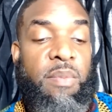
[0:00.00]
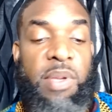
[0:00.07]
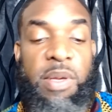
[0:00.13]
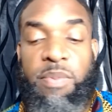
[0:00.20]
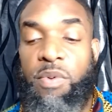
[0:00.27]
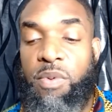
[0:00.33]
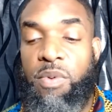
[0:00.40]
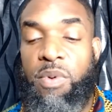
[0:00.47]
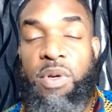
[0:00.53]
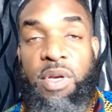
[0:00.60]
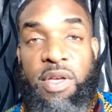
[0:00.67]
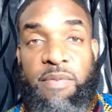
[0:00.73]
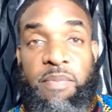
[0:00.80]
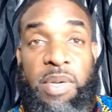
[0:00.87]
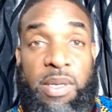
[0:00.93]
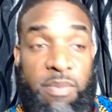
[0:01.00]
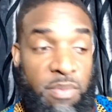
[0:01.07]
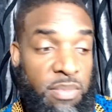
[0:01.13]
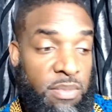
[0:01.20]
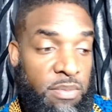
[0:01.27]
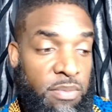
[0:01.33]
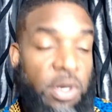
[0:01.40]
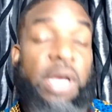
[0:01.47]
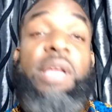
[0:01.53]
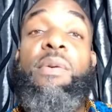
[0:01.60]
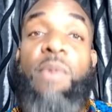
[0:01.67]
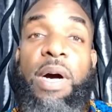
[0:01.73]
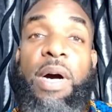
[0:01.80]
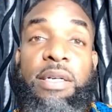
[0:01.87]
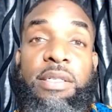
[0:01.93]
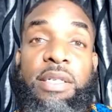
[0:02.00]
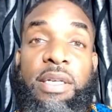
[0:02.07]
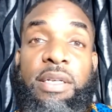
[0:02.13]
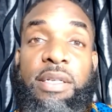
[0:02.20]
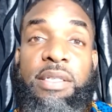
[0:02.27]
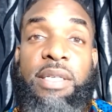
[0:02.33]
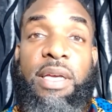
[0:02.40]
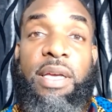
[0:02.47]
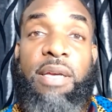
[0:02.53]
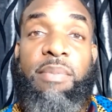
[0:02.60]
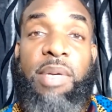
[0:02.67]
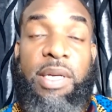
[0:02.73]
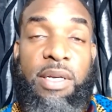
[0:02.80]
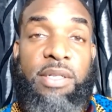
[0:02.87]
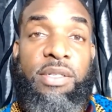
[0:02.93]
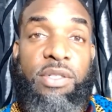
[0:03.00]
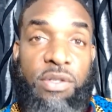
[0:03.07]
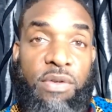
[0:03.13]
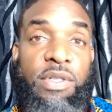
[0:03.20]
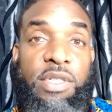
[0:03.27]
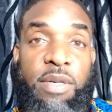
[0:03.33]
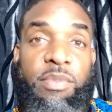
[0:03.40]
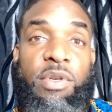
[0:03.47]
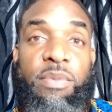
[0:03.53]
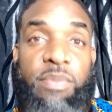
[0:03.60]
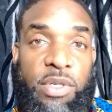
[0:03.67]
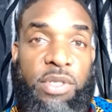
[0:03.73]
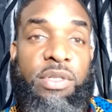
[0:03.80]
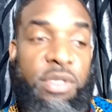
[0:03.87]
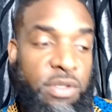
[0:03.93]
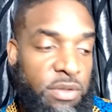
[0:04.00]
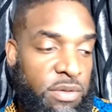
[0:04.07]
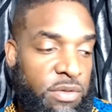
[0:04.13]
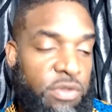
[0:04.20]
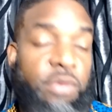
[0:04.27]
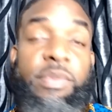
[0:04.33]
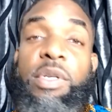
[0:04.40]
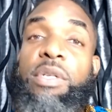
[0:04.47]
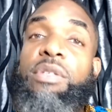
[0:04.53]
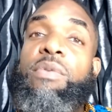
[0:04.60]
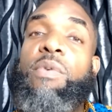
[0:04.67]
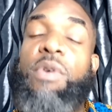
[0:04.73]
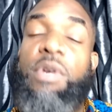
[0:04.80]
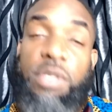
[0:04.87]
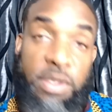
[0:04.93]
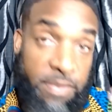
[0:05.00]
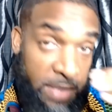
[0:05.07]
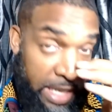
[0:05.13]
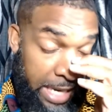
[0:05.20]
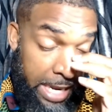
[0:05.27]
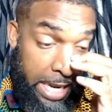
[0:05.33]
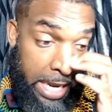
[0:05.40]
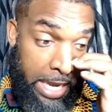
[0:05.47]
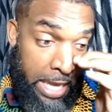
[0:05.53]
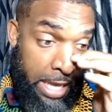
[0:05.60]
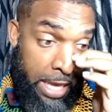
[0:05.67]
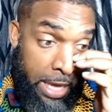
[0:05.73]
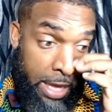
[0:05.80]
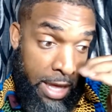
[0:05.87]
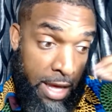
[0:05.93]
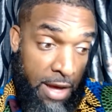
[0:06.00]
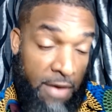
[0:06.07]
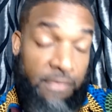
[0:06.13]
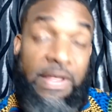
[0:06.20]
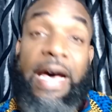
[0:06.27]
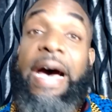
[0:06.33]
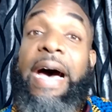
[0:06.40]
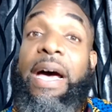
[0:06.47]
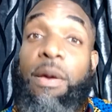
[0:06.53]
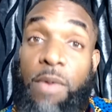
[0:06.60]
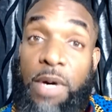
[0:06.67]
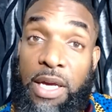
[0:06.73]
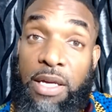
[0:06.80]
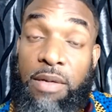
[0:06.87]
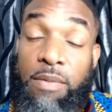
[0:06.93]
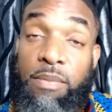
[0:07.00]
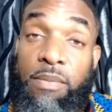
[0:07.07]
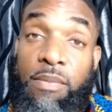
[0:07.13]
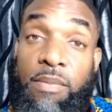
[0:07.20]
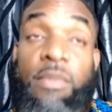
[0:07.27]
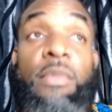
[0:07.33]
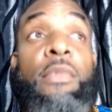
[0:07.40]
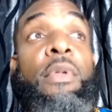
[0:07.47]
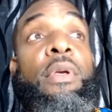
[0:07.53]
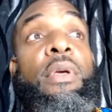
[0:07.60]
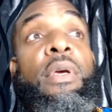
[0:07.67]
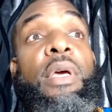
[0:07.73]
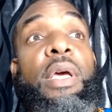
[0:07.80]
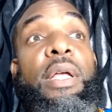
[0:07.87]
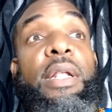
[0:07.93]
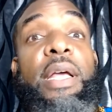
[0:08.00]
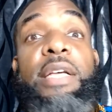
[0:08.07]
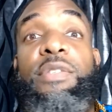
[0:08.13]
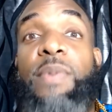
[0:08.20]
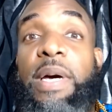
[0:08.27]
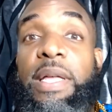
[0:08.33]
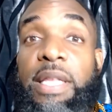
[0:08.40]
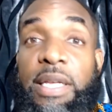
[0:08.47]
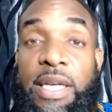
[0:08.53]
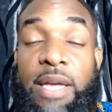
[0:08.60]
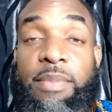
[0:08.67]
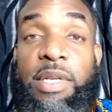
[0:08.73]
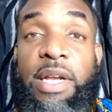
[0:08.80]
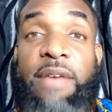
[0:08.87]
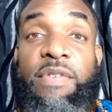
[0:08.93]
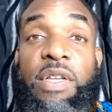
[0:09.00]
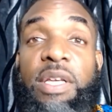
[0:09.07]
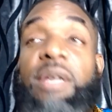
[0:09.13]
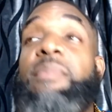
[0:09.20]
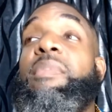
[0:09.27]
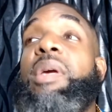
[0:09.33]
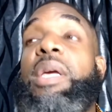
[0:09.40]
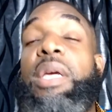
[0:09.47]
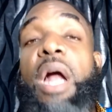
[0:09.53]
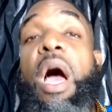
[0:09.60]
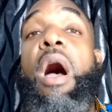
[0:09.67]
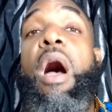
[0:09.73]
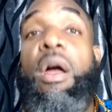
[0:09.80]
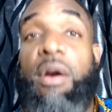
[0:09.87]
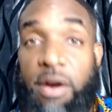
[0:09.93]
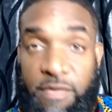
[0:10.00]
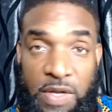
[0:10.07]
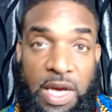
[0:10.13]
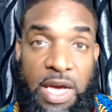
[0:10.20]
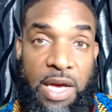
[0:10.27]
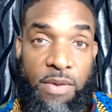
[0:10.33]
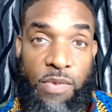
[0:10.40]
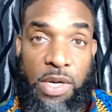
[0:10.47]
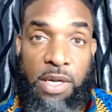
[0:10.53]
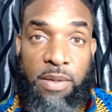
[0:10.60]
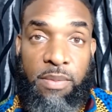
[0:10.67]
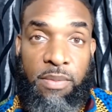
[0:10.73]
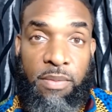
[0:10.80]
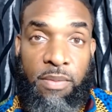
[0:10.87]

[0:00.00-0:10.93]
People have been brainwashed into saying because George W. Bush contributed towards the money of the highway. And that's why they named it after him, in honor of the highway.